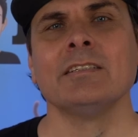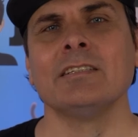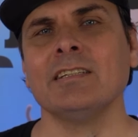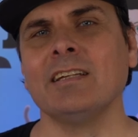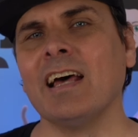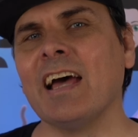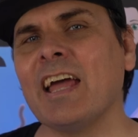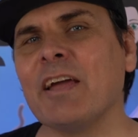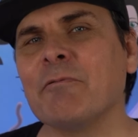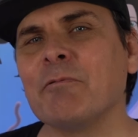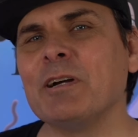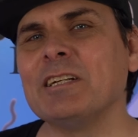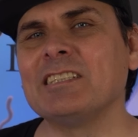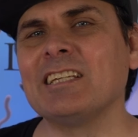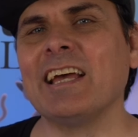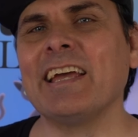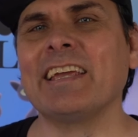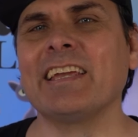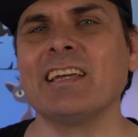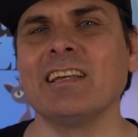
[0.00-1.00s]
Today we're
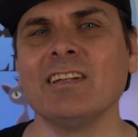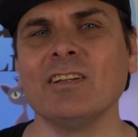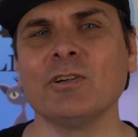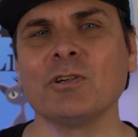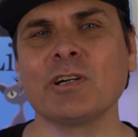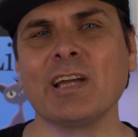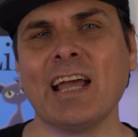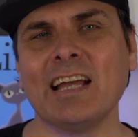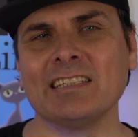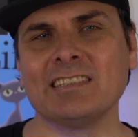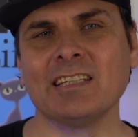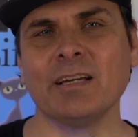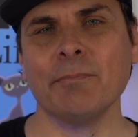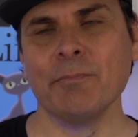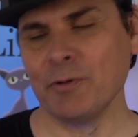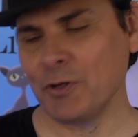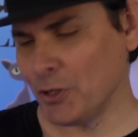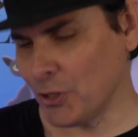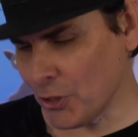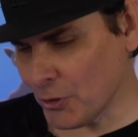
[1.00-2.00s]
taking a look at
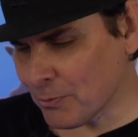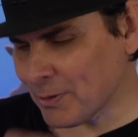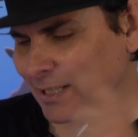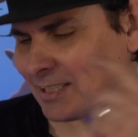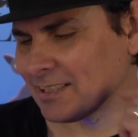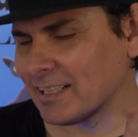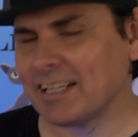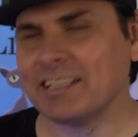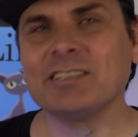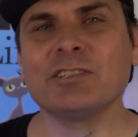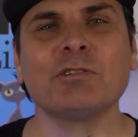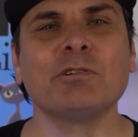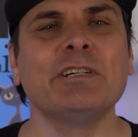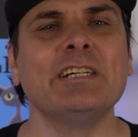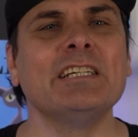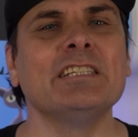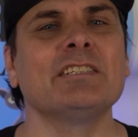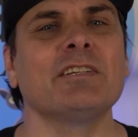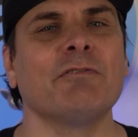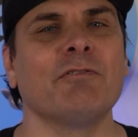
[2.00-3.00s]
some new
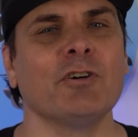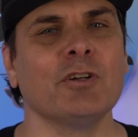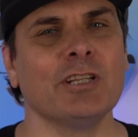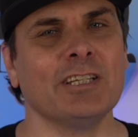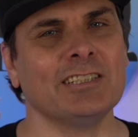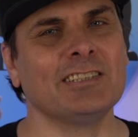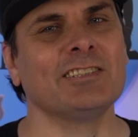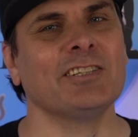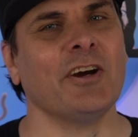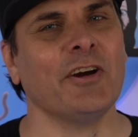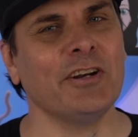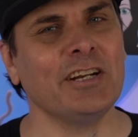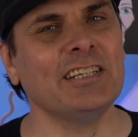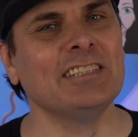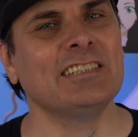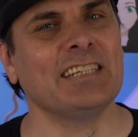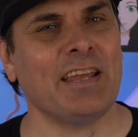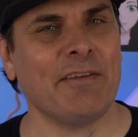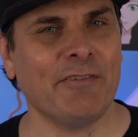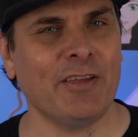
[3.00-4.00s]
accessories for the Sony
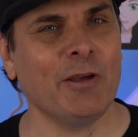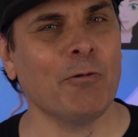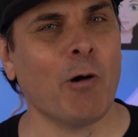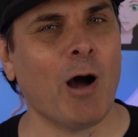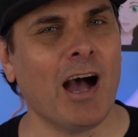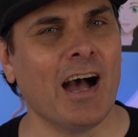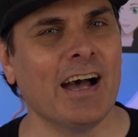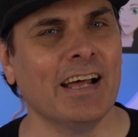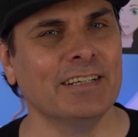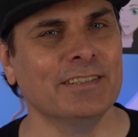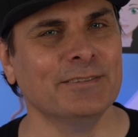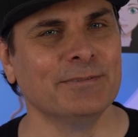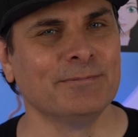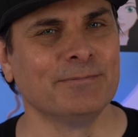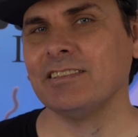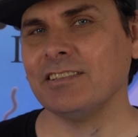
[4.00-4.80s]
ZV-1.